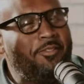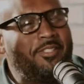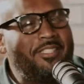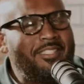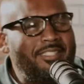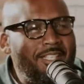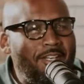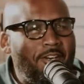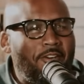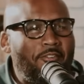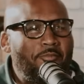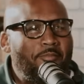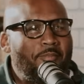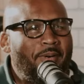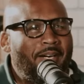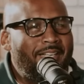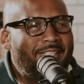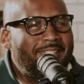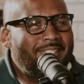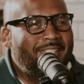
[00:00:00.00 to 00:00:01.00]
It was tough,
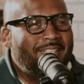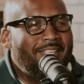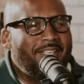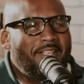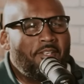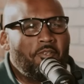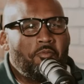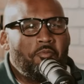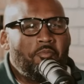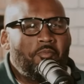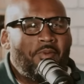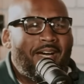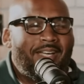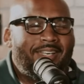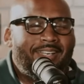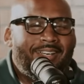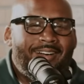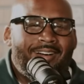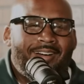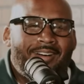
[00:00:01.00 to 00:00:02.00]
but by
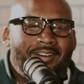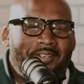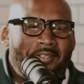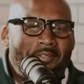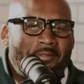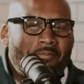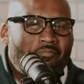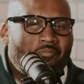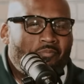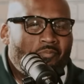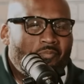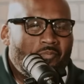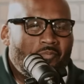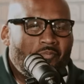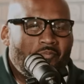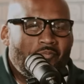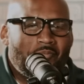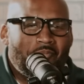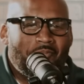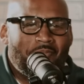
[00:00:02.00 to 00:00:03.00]
the
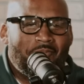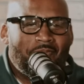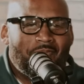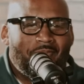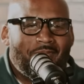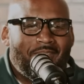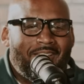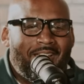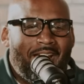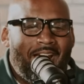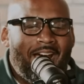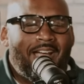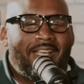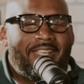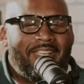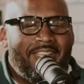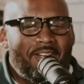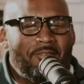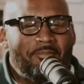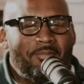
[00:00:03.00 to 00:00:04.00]
God
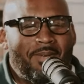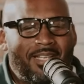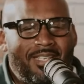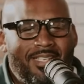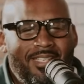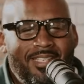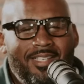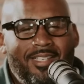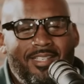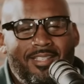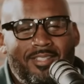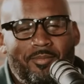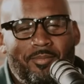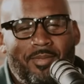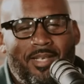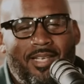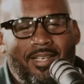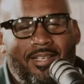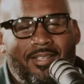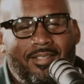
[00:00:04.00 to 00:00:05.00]
kept my kids,
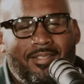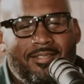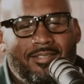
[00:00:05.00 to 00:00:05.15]
man.